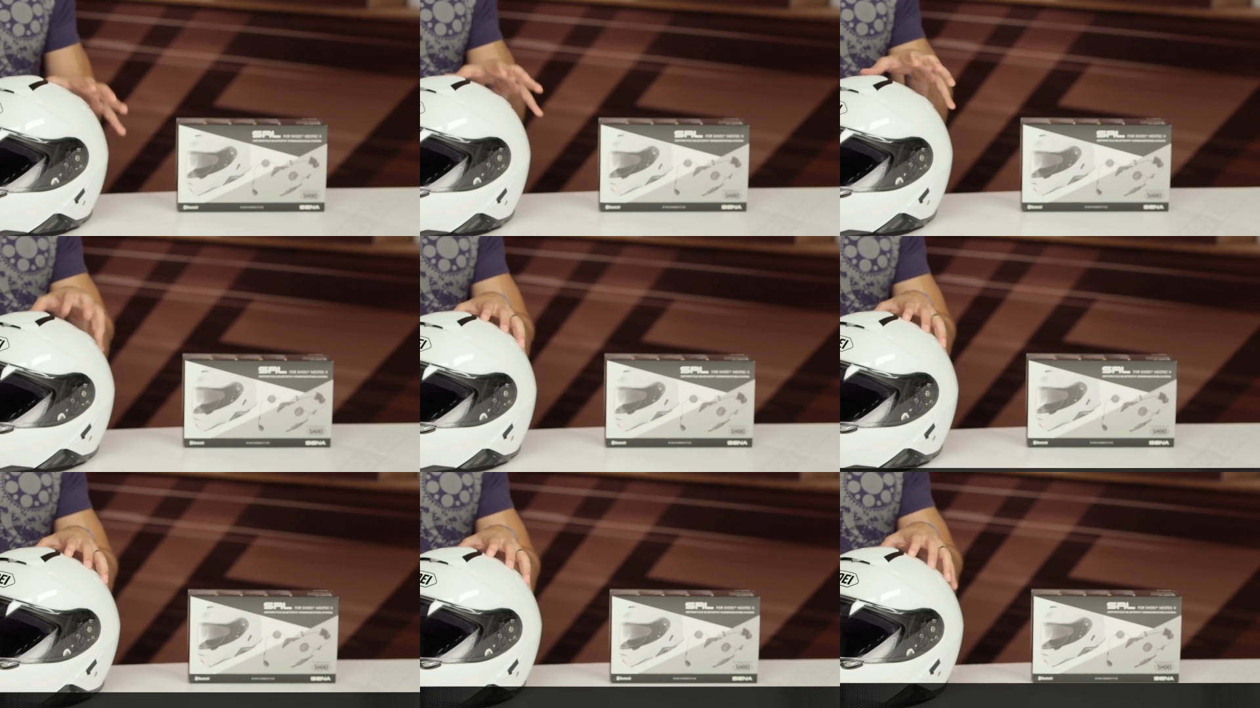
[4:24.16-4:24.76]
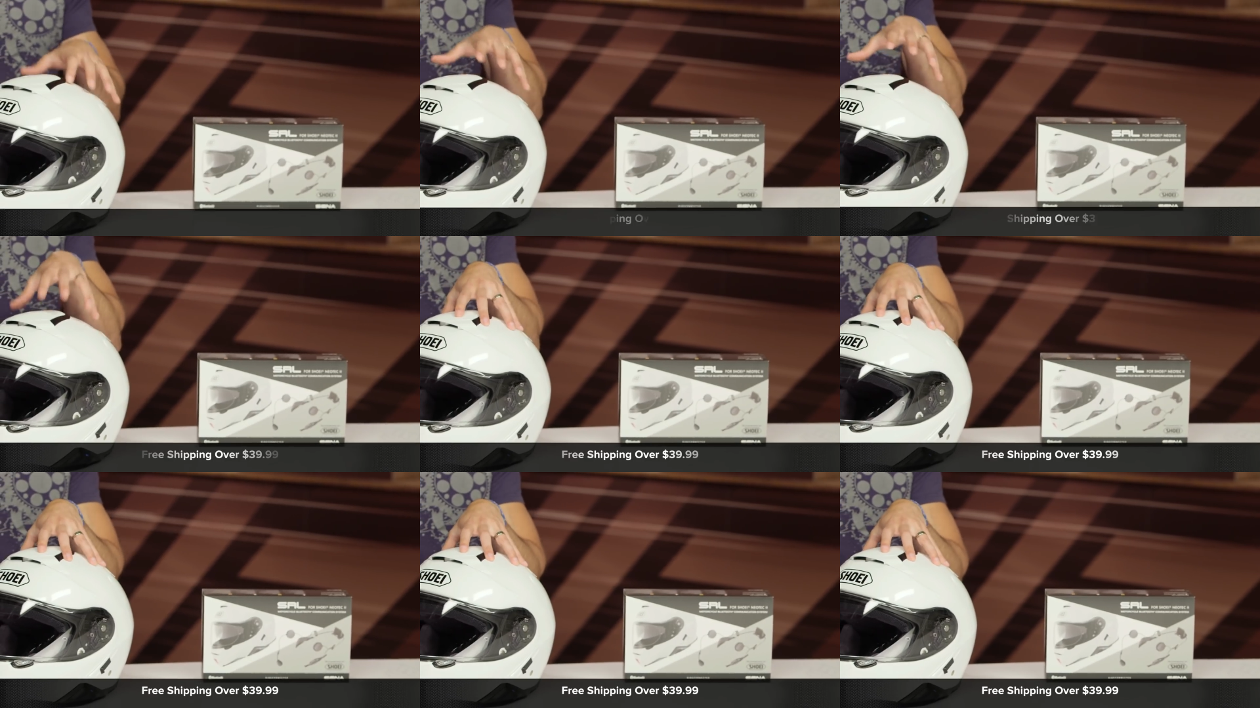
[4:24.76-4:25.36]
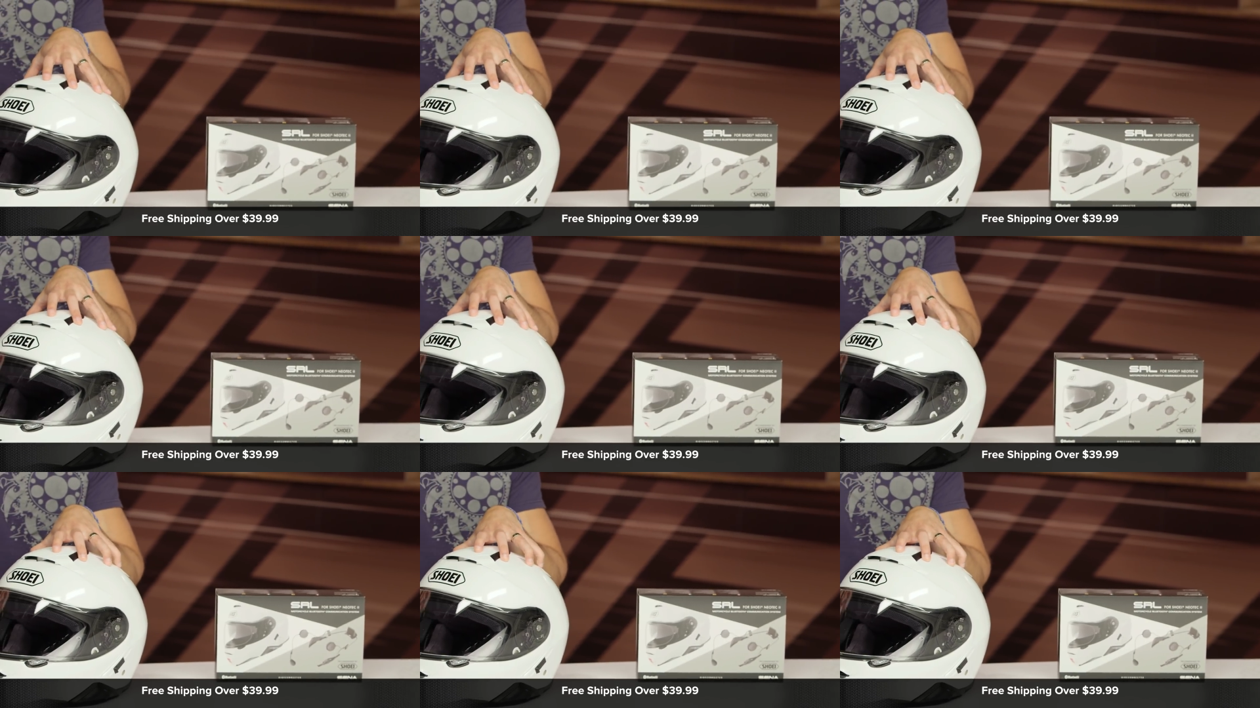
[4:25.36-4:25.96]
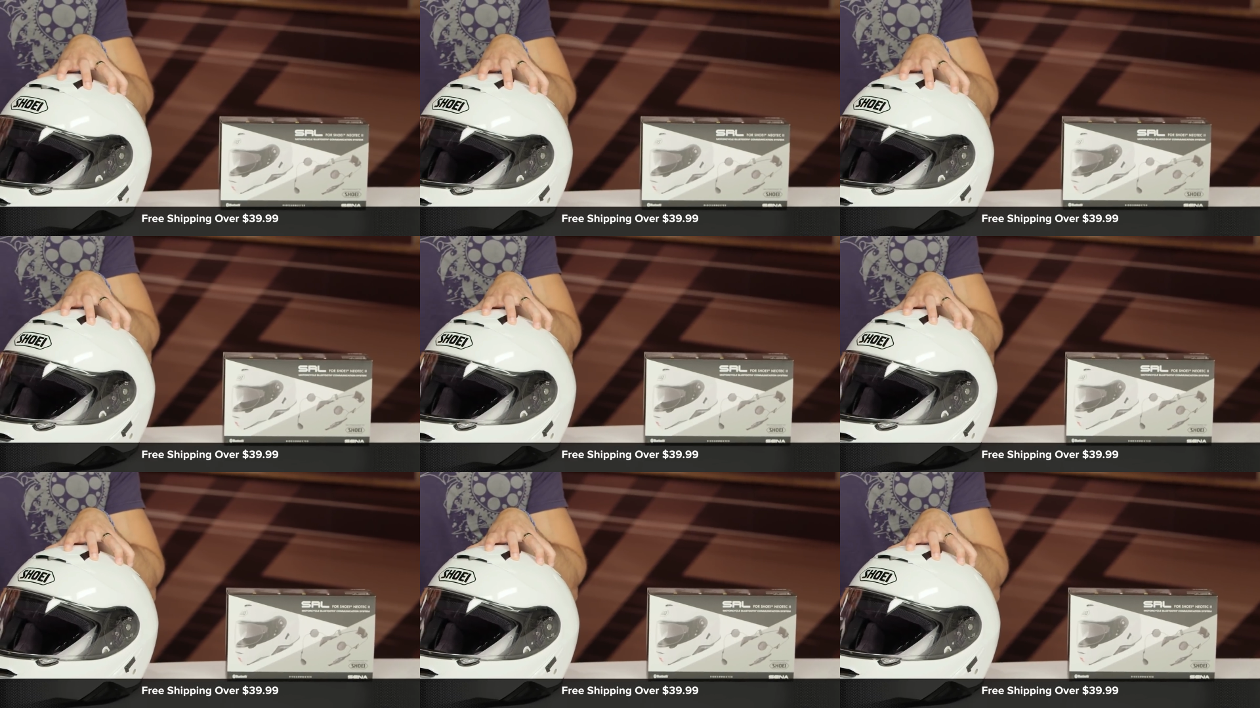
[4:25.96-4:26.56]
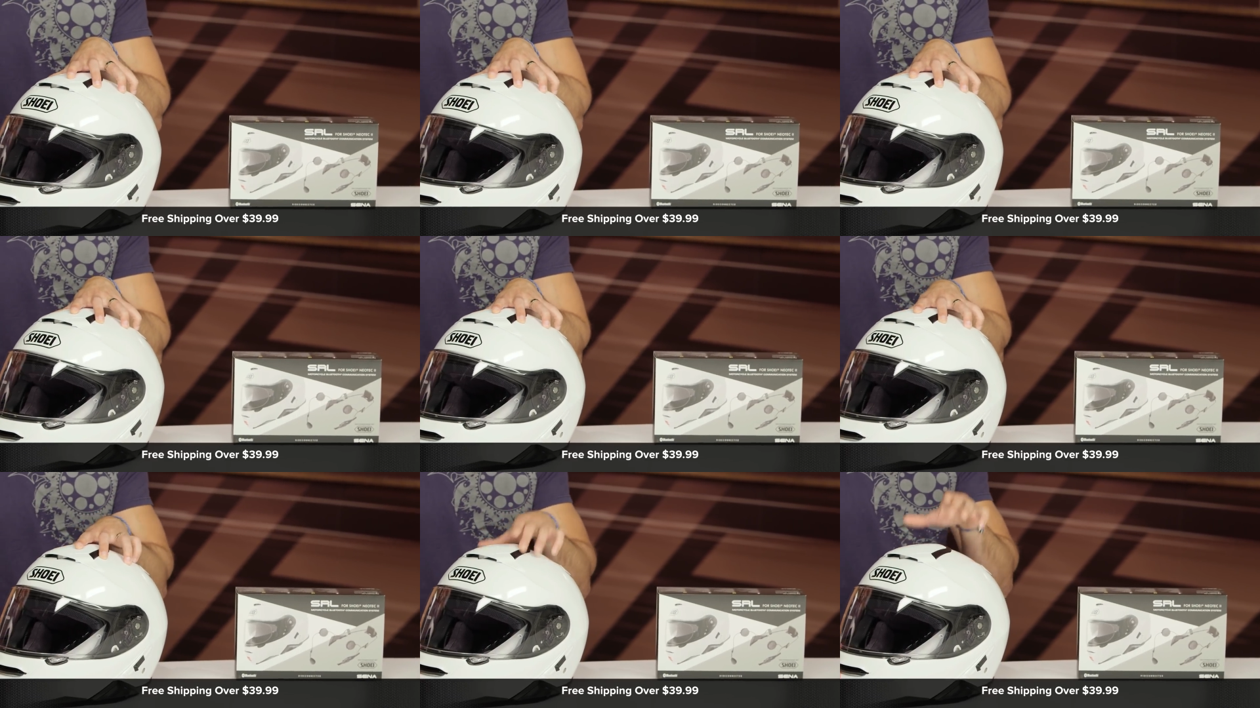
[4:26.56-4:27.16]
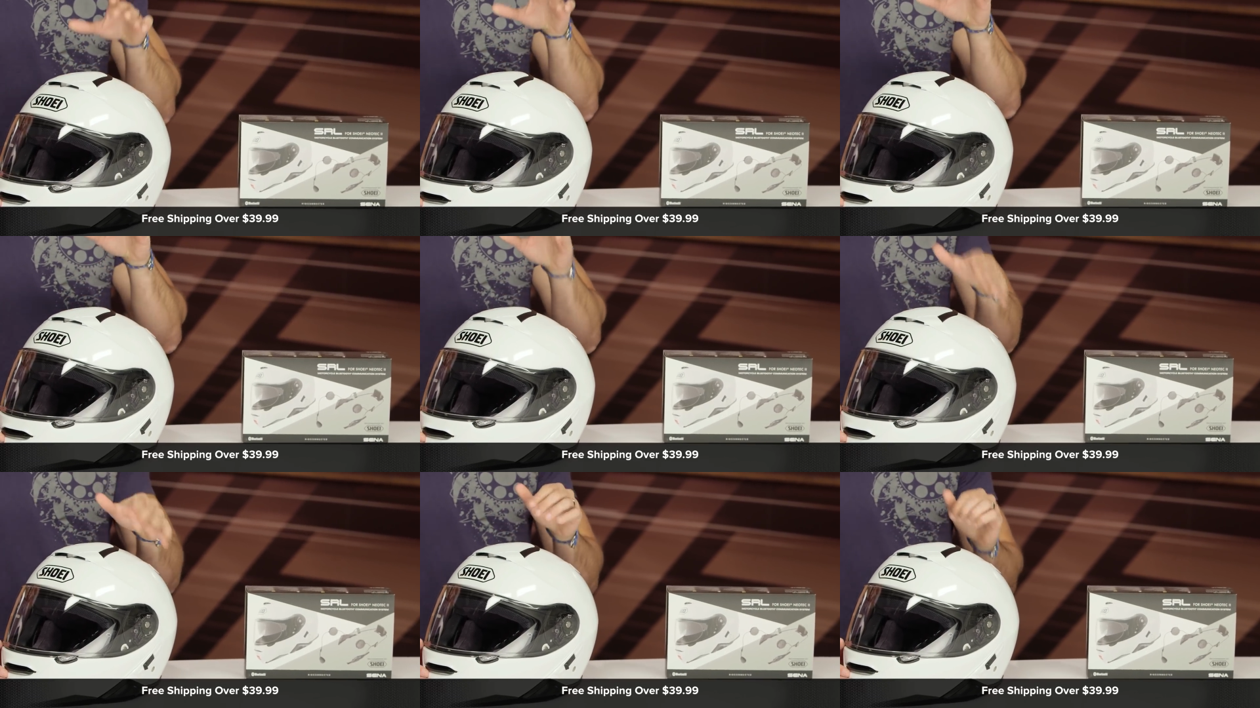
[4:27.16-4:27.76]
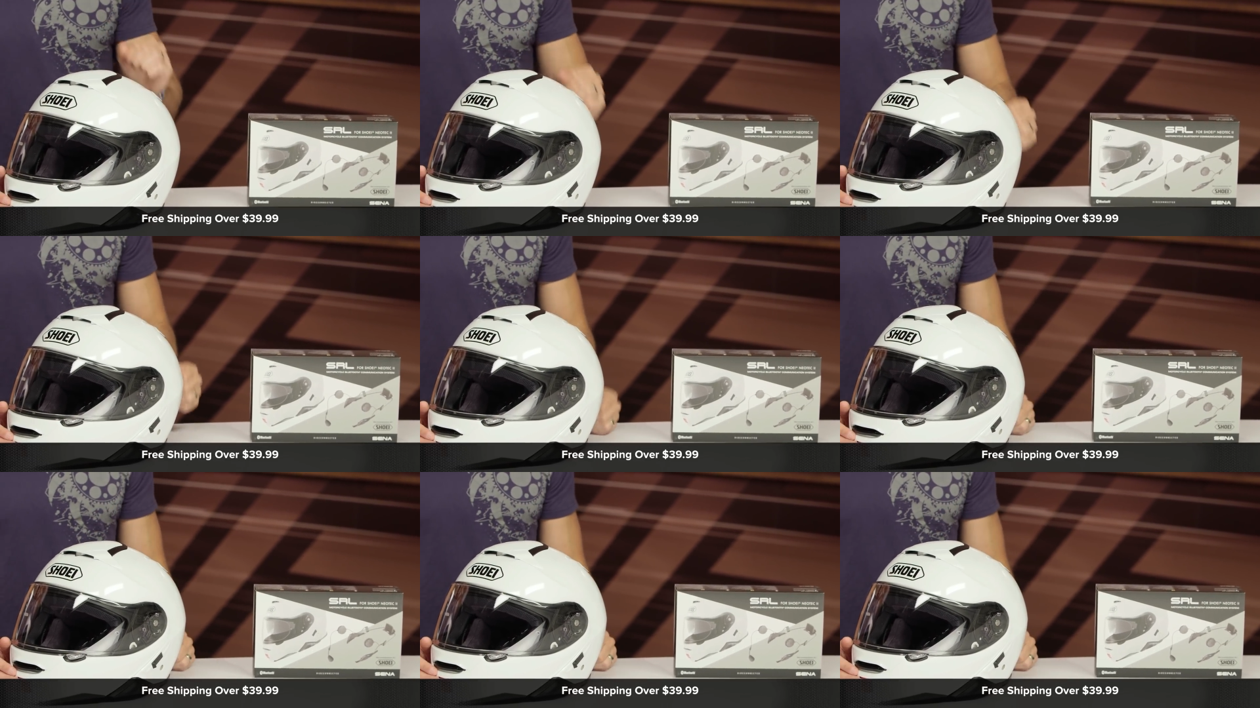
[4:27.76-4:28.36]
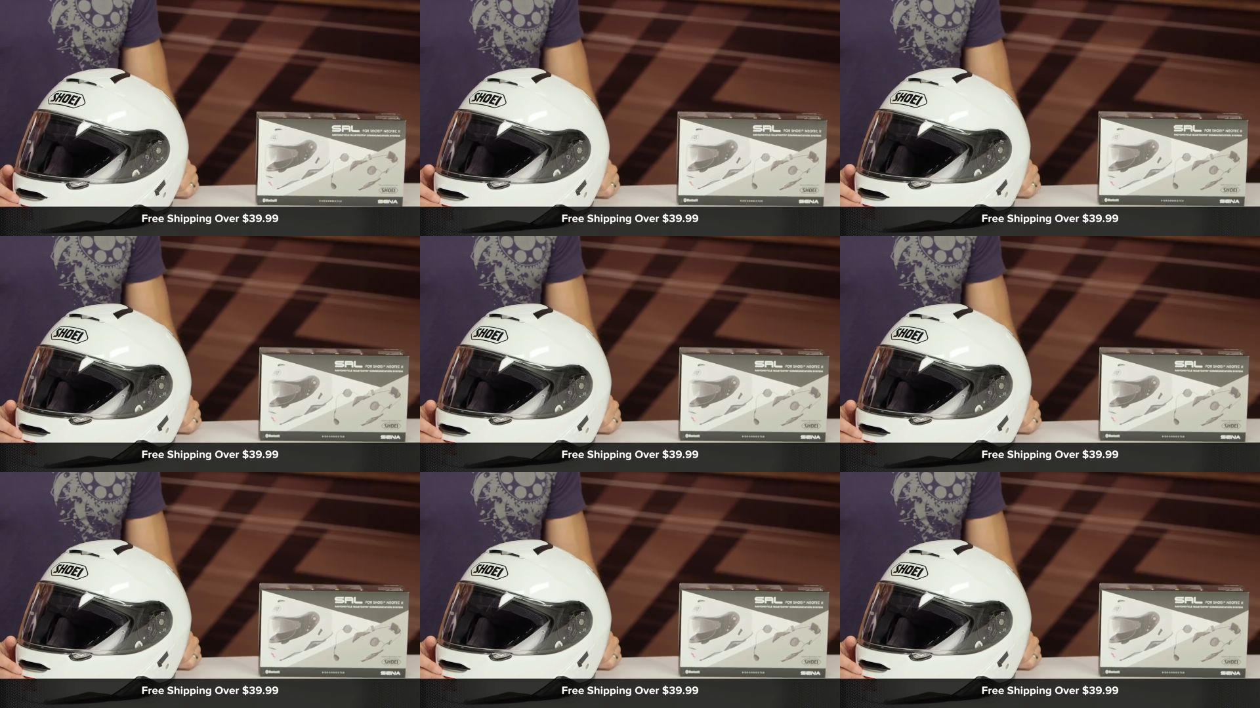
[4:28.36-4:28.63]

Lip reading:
Nobody's mouth can be seen.